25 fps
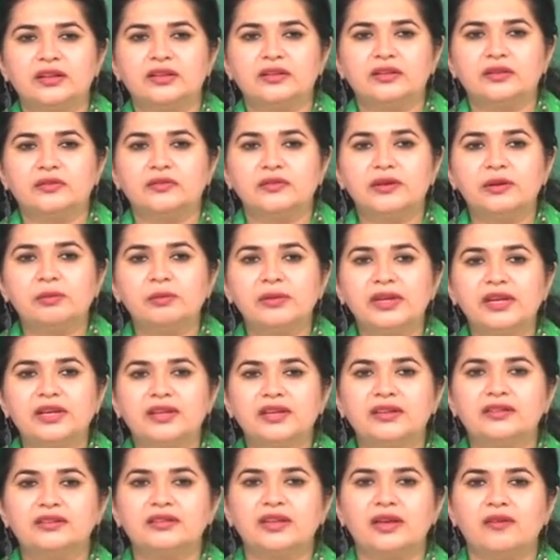So,
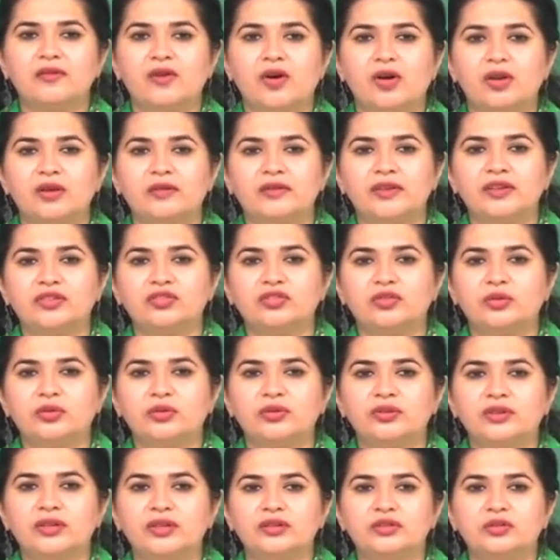filmmakers have always
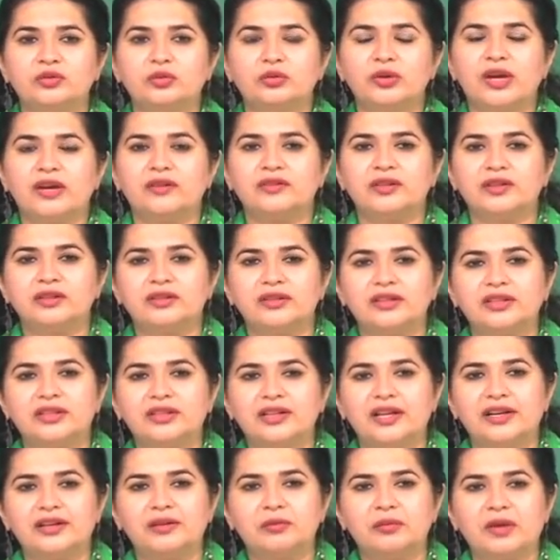shown the two evergreen
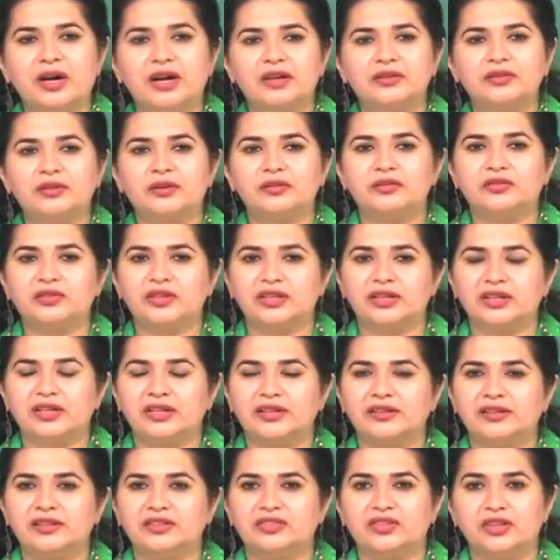landmarks of
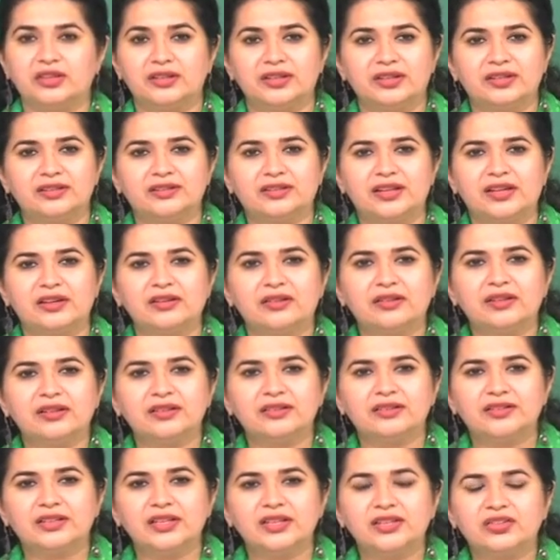Chennai, the Chennai Central
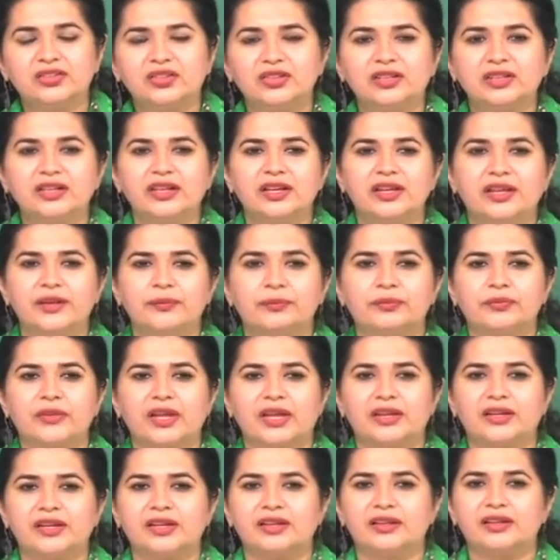Station
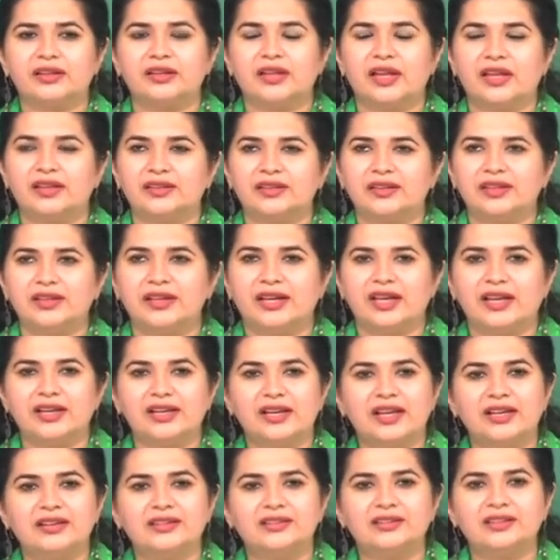and the
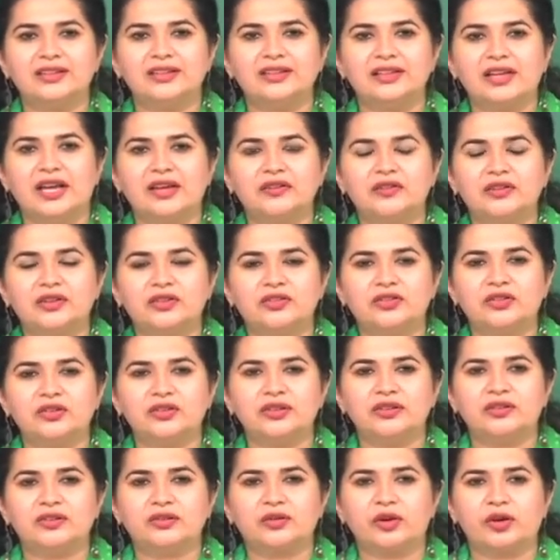LIC, Life
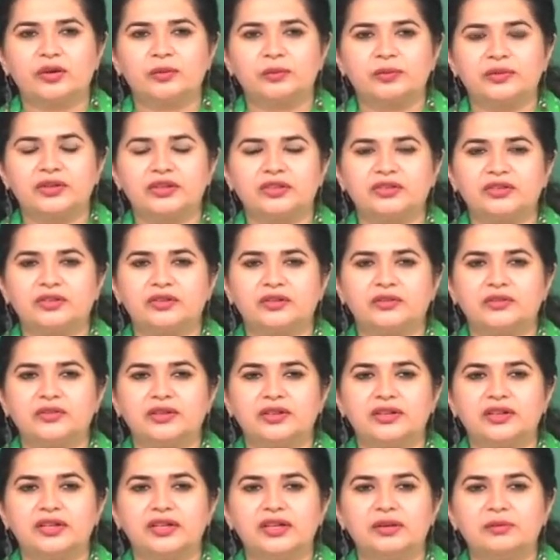Insurance Corporation of
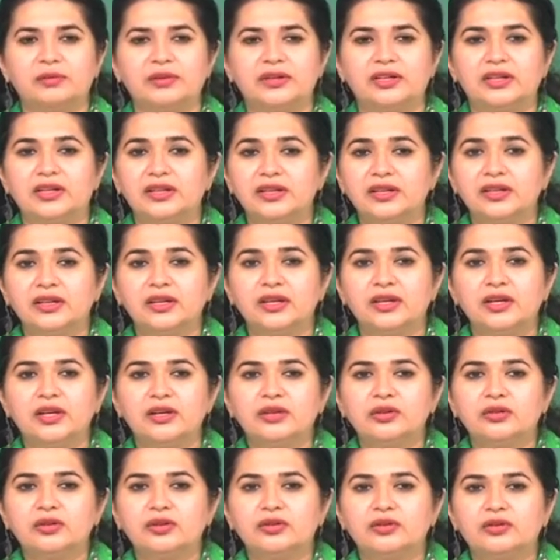India building,
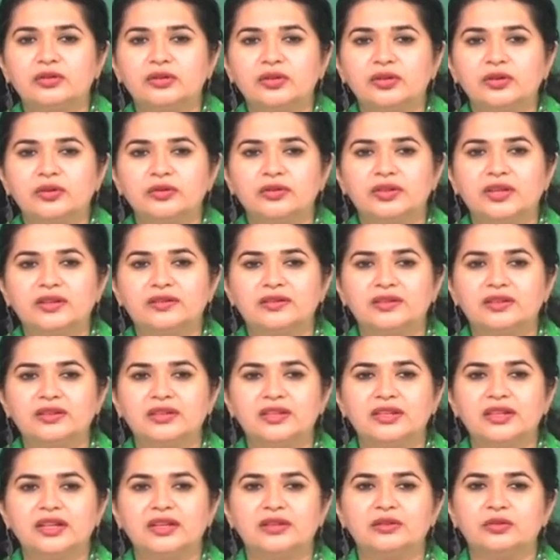to introduce the
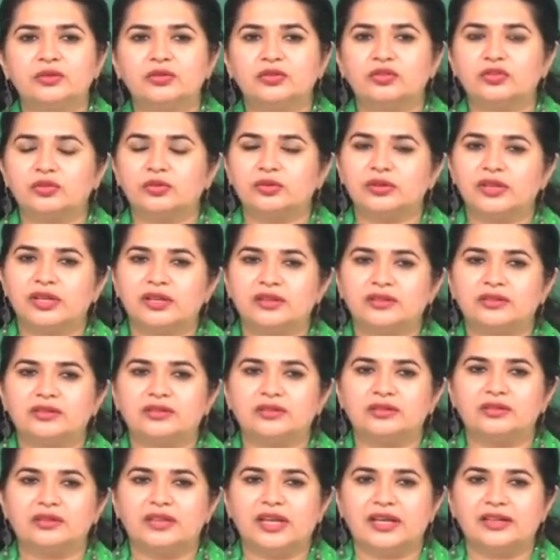city and to show that
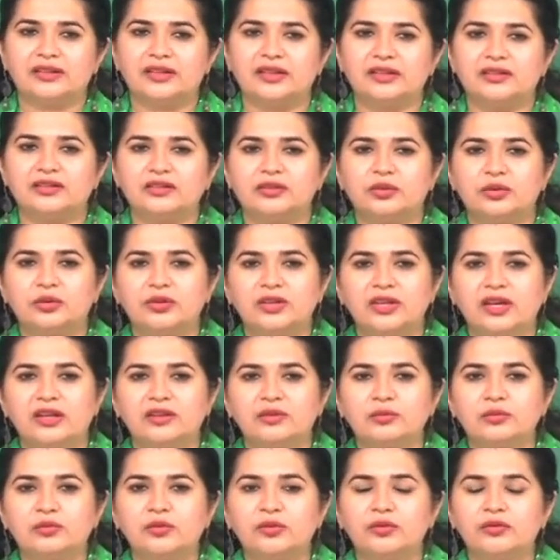the story has
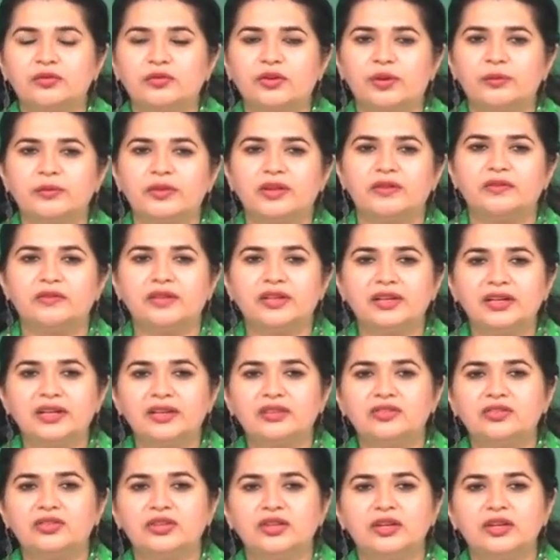moved from the village